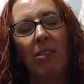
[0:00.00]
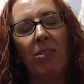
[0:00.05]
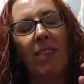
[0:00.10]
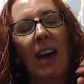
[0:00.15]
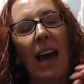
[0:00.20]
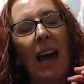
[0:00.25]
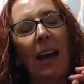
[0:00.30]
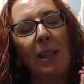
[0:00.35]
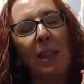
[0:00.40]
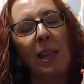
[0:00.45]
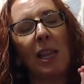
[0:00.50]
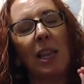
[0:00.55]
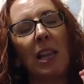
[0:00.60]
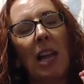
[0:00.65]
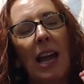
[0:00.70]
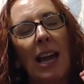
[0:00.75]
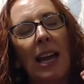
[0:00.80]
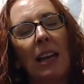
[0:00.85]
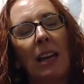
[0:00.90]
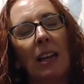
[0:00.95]
that's
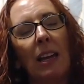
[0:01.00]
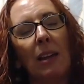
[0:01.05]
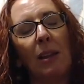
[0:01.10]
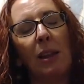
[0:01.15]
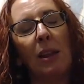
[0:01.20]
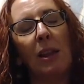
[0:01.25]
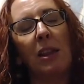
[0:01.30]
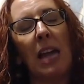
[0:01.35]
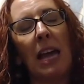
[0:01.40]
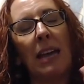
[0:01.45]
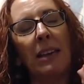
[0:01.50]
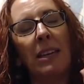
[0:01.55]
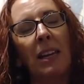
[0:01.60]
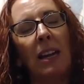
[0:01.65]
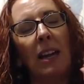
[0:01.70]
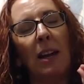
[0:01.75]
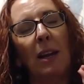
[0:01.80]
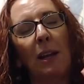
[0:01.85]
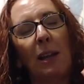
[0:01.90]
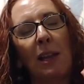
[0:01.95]
like sending
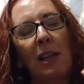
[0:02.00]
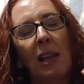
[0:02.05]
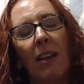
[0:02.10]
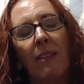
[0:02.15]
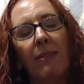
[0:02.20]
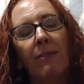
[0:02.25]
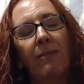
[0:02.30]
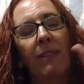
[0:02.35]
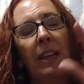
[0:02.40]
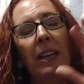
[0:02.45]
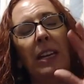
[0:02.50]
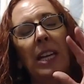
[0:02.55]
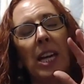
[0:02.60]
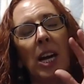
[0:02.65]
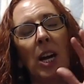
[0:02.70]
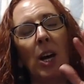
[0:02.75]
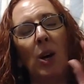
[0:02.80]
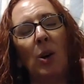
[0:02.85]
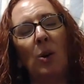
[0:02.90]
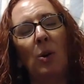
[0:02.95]
us a
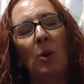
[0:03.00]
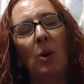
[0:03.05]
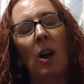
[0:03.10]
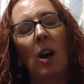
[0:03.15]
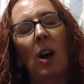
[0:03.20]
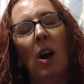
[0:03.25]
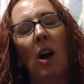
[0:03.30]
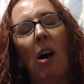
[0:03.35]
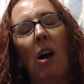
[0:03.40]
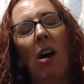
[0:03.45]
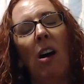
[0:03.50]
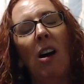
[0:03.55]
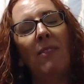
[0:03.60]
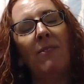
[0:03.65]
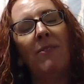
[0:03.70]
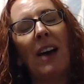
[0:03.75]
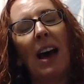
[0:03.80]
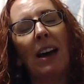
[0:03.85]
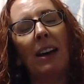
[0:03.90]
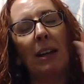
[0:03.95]
video
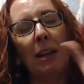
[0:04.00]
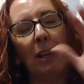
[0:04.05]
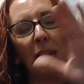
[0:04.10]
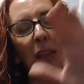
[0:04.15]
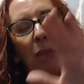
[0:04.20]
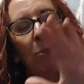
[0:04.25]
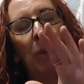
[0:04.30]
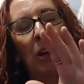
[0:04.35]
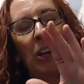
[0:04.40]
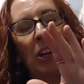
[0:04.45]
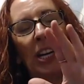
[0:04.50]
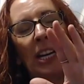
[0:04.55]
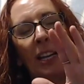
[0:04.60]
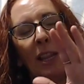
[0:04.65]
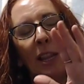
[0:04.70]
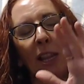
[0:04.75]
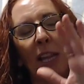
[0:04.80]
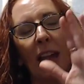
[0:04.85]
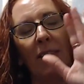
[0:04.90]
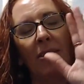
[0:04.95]
of that
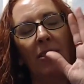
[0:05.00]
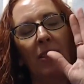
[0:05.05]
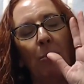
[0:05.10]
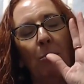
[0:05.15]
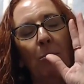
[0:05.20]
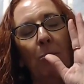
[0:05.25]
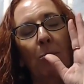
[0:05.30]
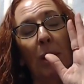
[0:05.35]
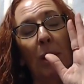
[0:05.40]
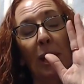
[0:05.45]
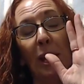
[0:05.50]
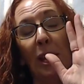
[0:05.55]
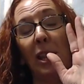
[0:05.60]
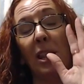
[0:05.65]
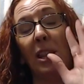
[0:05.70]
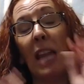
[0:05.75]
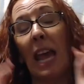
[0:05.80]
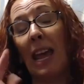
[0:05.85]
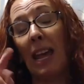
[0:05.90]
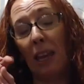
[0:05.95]
experience and the
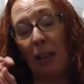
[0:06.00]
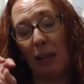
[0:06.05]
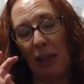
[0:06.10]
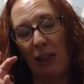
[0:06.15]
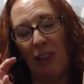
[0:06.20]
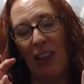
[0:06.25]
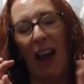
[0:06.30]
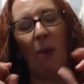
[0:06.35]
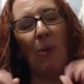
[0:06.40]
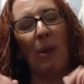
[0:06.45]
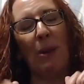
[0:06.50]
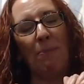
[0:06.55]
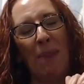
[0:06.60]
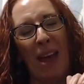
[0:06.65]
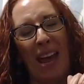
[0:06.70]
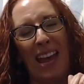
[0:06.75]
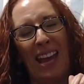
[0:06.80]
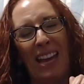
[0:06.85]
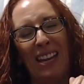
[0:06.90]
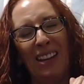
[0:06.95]
mistakes that we
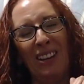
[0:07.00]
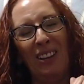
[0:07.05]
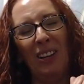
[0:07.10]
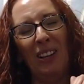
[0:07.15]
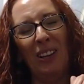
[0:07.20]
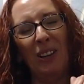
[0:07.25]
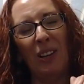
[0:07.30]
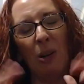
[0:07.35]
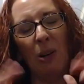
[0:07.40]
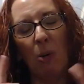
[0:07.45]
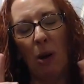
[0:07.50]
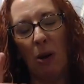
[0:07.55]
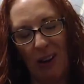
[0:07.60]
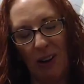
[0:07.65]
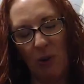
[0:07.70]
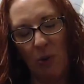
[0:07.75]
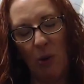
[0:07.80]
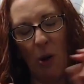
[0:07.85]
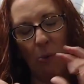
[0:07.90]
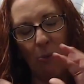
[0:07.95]
made, quote
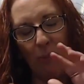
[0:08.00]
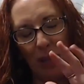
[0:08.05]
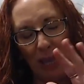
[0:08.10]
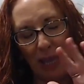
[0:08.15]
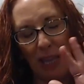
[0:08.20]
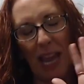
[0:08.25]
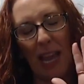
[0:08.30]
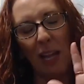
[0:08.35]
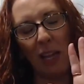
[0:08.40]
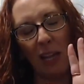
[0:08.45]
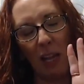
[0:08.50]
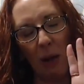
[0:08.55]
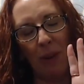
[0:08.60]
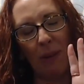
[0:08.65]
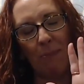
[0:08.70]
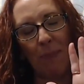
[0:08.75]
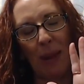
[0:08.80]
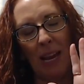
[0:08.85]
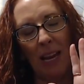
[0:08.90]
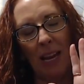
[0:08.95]
unquote, mistakes that
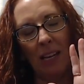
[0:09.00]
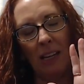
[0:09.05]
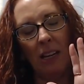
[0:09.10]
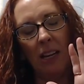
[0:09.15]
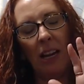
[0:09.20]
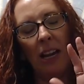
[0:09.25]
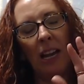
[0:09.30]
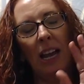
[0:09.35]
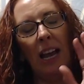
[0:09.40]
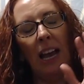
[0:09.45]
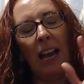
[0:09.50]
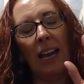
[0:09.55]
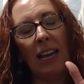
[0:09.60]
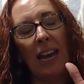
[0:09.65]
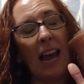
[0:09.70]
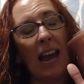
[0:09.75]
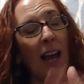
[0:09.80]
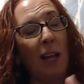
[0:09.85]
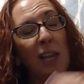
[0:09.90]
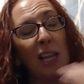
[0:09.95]
we made,
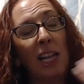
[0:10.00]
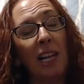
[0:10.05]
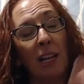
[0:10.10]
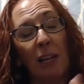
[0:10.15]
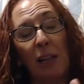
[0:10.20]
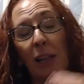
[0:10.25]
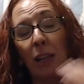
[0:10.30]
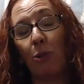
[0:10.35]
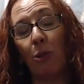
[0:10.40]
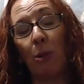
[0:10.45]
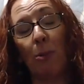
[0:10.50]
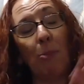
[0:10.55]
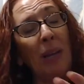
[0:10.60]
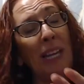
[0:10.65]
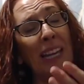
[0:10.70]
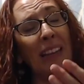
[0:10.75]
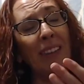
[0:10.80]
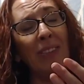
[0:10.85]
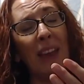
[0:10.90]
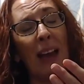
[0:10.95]
and asking us to
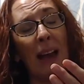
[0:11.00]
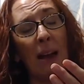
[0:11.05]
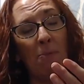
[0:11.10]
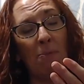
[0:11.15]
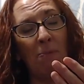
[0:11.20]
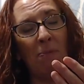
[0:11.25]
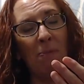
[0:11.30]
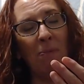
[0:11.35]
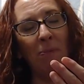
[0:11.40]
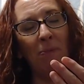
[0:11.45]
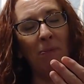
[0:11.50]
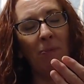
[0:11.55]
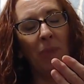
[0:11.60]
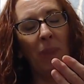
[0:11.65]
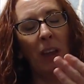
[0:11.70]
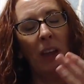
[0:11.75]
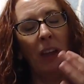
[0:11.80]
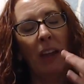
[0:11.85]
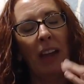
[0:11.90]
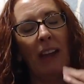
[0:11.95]
repeat them.
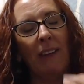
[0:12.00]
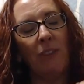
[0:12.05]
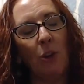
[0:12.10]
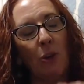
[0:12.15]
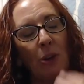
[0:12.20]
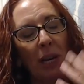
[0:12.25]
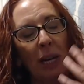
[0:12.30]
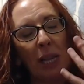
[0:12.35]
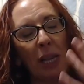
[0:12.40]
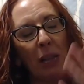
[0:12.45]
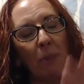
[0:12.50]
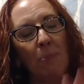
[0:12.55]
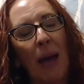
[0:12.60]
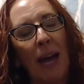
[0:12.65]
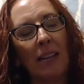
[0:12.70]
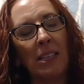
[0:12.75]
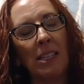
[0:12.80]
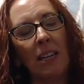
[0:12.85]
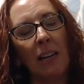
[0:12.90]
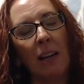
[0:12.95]
If you're
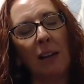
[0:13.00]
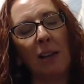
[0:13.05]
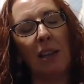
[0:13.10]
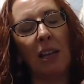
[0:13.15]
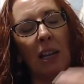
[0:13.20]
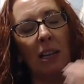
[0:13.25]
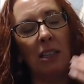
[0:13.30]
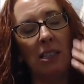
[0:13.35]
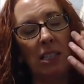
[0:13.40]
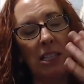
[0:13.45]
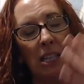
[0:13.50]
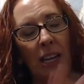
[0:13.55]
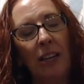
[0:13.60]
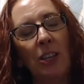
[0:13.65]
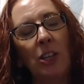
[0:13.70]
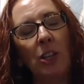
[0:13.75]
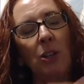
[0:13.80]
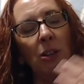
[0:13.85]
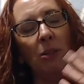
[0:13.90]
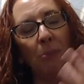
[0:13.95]
expecting us to
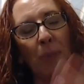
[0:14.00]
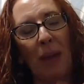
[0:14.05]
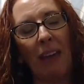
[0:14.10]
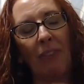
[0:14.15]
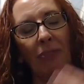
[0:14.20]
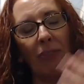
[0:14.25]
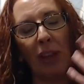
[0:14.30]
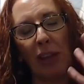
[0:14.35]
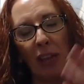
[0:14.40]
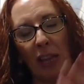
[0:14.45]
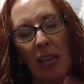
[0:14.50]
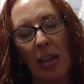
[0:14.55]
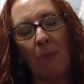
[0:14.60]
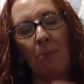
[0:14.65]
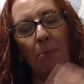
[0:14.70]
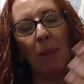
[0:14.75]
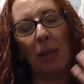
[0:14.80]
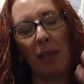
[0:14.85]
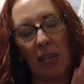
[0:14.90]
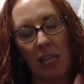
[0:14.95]
continue to make the
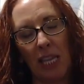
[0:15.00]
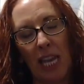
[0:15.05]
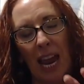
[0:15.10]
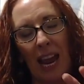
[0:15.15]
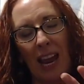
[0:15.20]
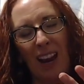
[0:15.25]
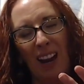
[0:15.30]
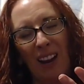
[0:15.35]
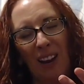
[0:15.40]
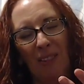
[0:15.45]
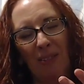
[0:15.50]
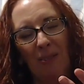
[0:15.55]
same mistake,